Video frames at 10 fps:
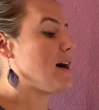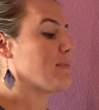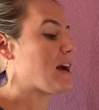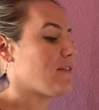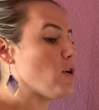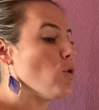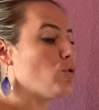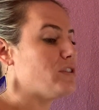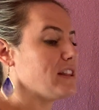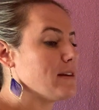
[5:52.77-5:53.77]
kind of
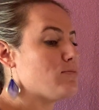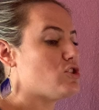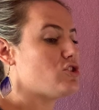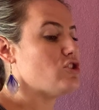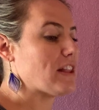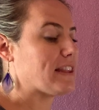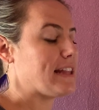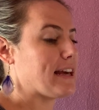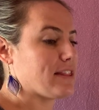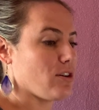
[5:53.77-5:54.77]
holding them just gently,
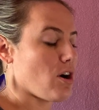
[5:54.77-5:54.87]
like their